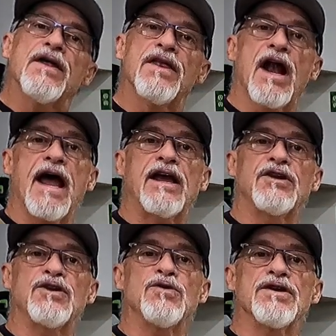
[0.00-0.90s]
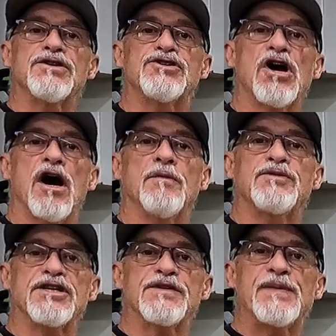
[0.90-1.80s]
that I could do this job
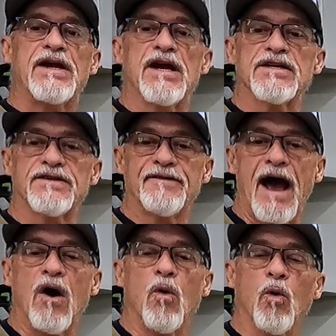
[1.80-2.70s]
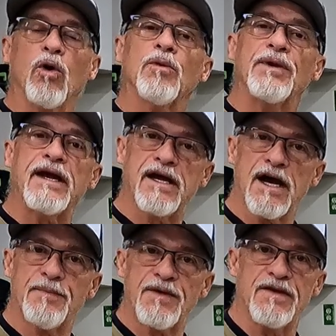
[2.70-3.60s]
just because of how horribly
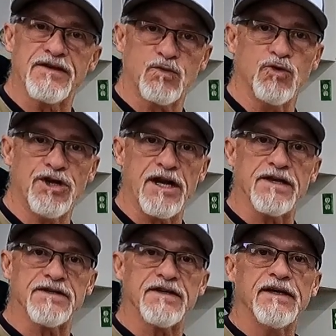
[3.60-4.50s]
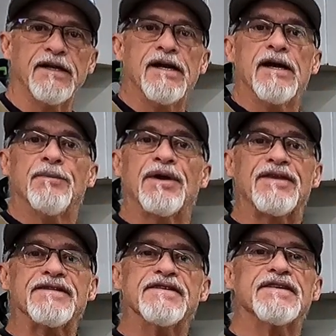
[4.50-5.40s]
cupped this wood is. But
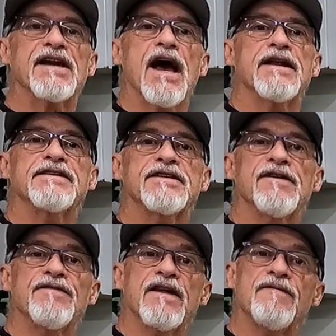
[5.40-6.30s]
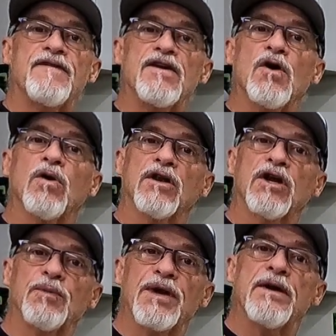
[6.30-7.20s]
this is the kind of stuff that, if you know a
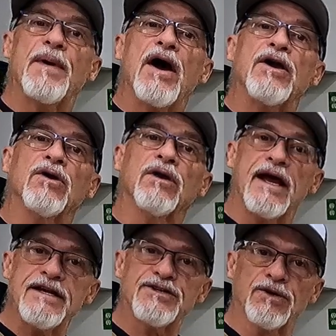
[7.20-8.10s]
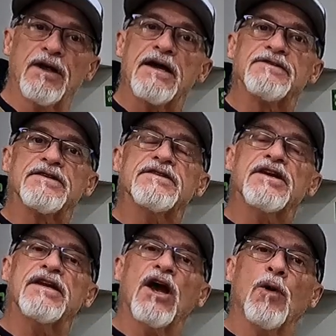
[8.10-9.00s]
little bit about your laser lenses,
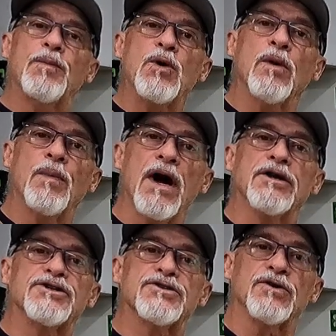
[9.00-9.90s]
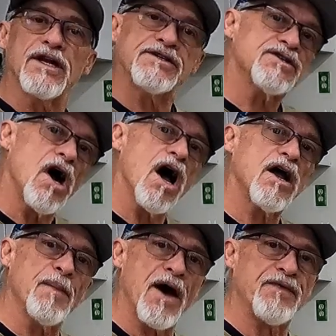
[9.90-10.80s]
can help you a bunch. So let's
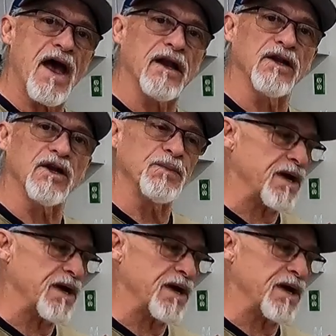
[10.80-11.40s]
talk about that a little